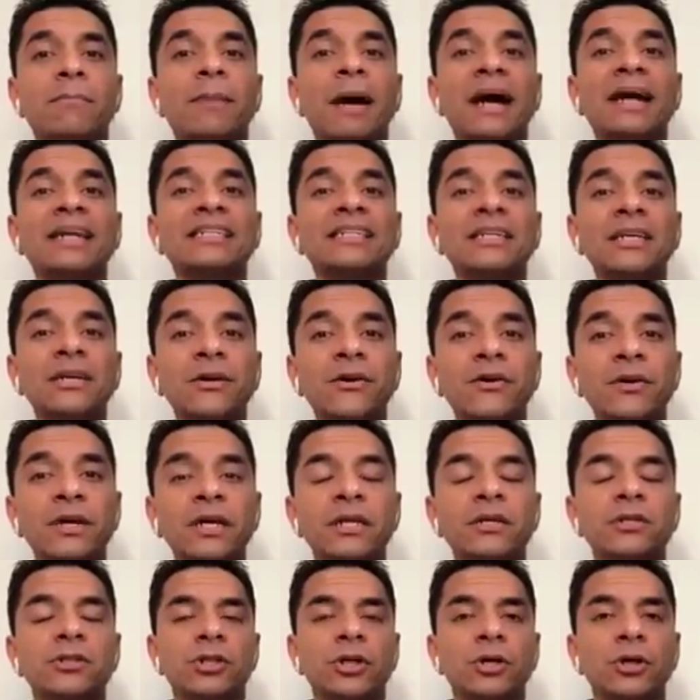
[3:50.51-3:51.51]

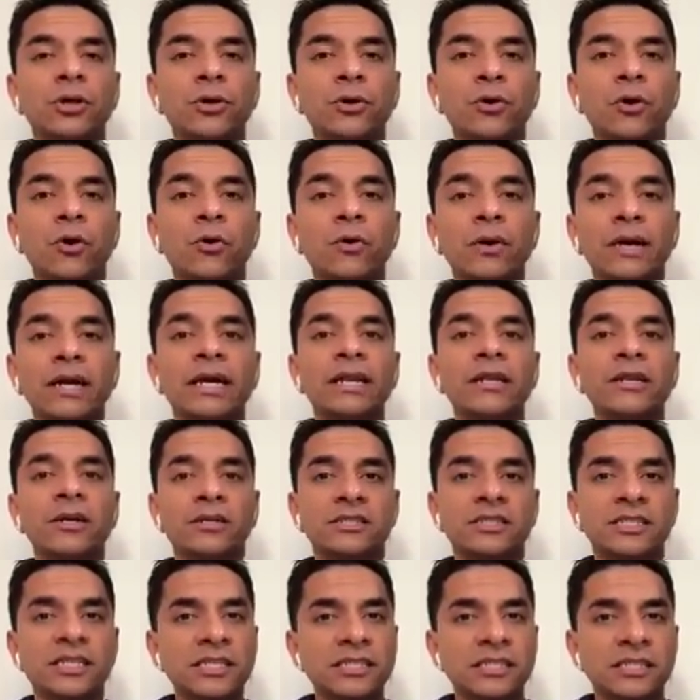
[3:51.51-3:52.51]
bacteria to grow in
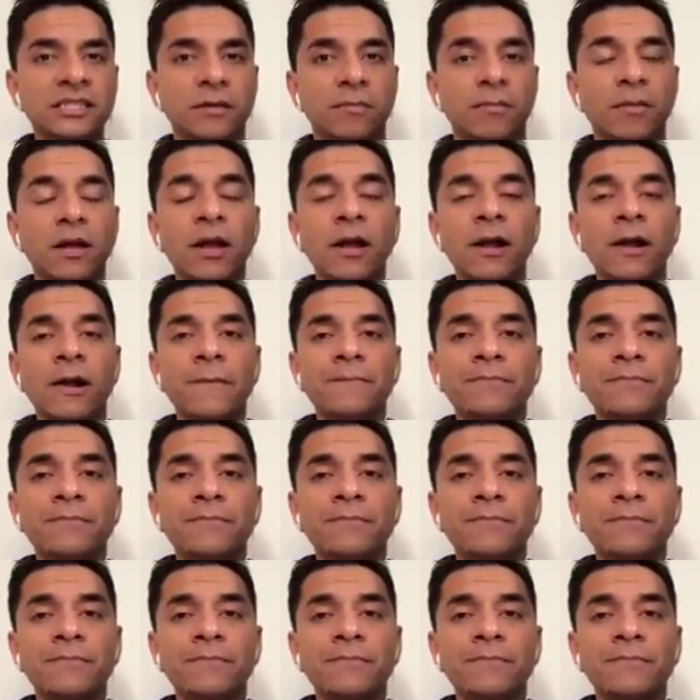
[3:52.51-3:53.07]
your system.